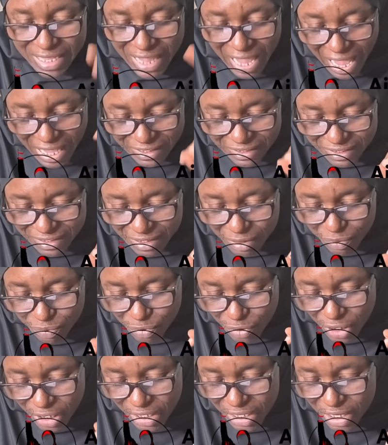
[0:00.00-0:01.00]
That's the
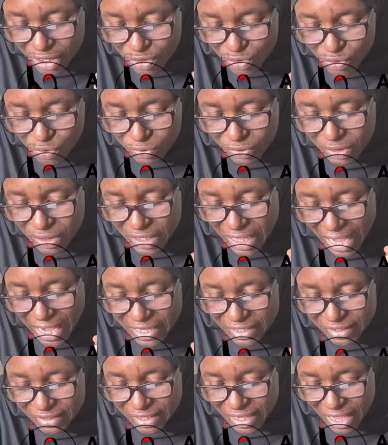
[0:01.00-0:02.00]
breaking news
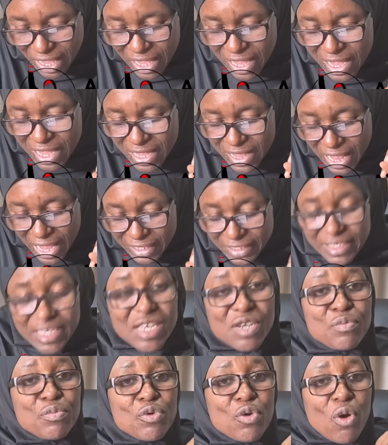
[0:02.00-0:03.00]
that is there, that
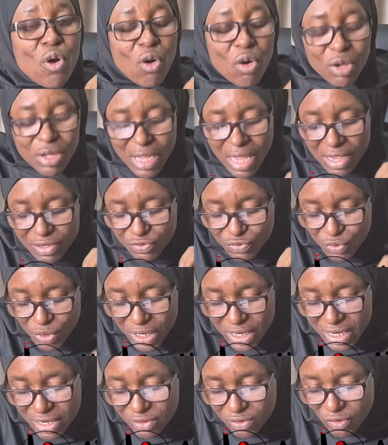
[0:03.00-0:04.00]
Tinubu orders
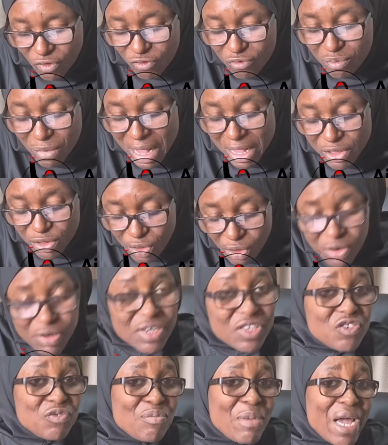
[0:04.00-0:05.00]
release of
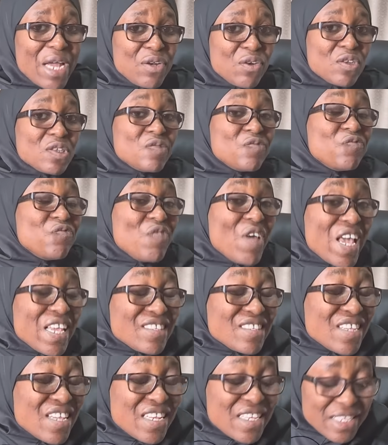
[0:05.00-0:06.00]
malnourished minors
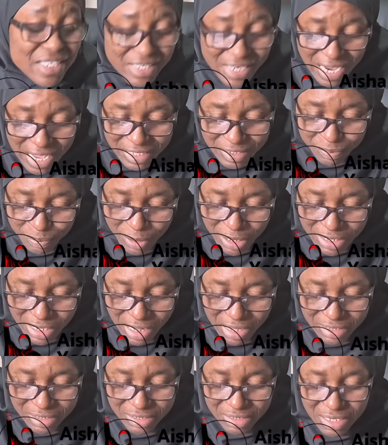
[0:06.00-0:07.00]
facing death
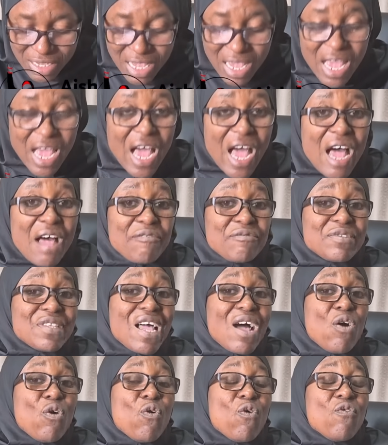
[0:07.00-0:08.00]
penalty
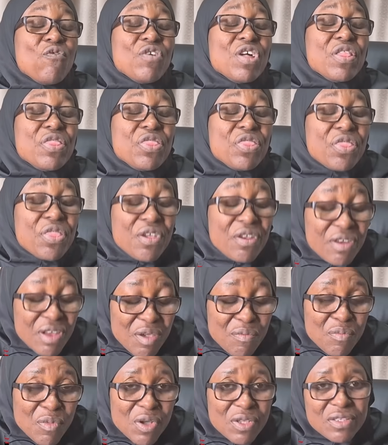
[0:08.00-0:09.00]
after over
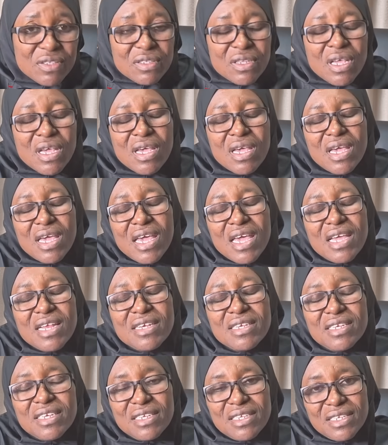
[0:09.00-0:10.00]
3 months
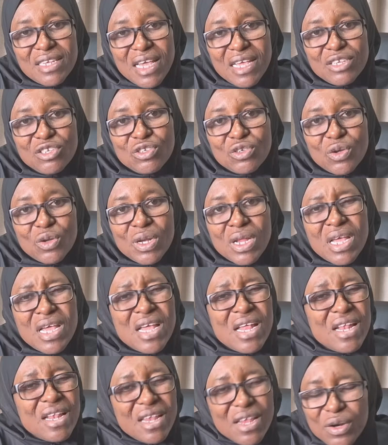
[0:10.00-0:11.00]
in detention.
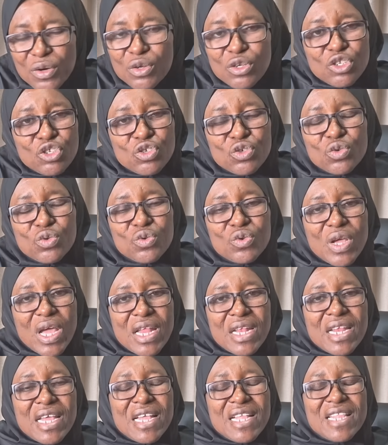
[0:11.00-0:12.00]
Little
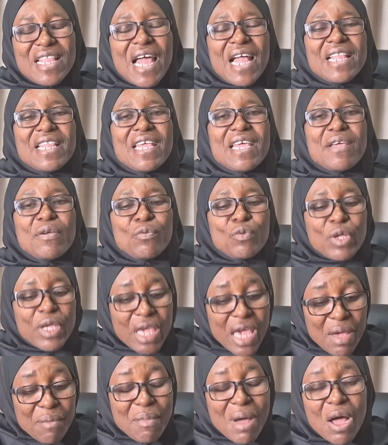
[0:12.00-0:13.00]
children that they
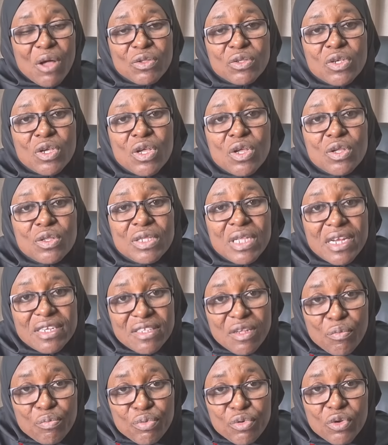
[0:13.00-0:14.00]
came out,
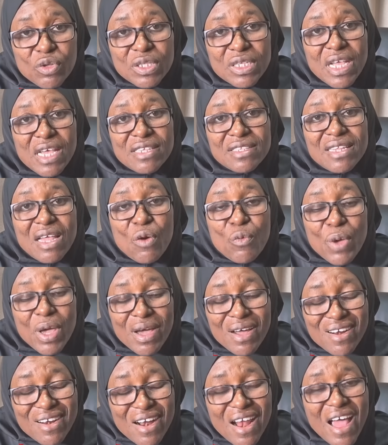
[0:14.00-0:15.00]
there's a protest that
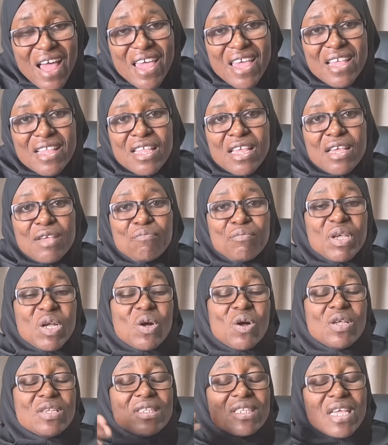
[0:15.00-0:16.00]
were crying
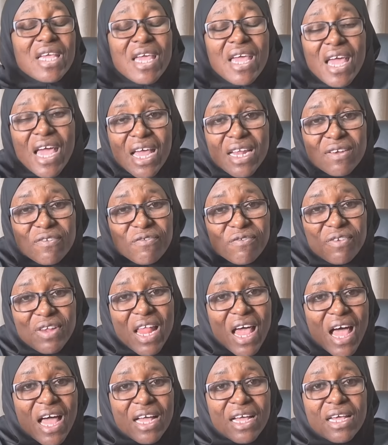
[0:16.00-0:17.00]
because they heard
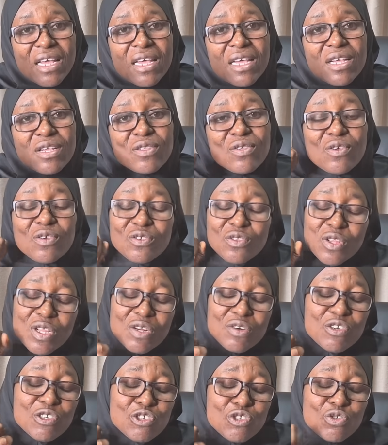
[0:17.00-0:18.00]
flag. Those
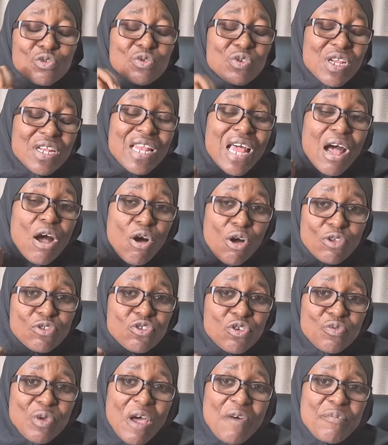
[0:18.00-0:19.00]
little children that
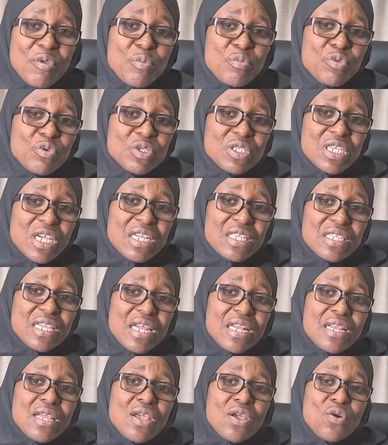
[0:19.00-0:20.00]
ought to have been
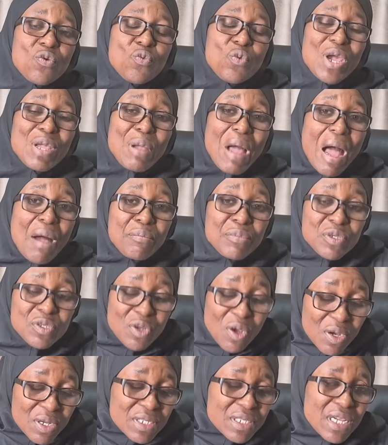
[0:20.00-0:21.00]
protected were
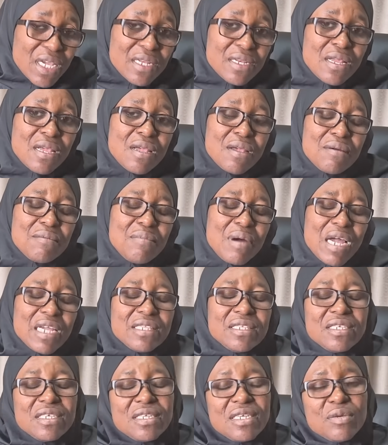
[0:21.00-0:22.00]
abducted by
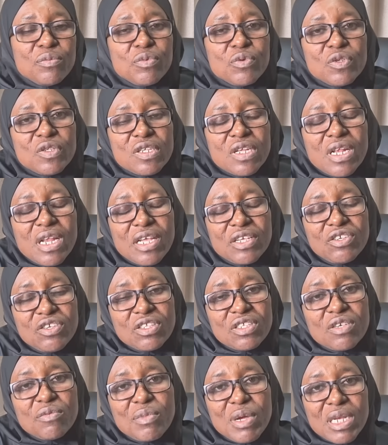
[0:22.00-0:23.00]
Tinubu's
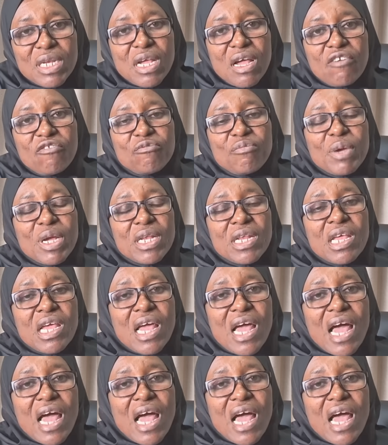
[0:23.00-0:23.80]
illegitimate government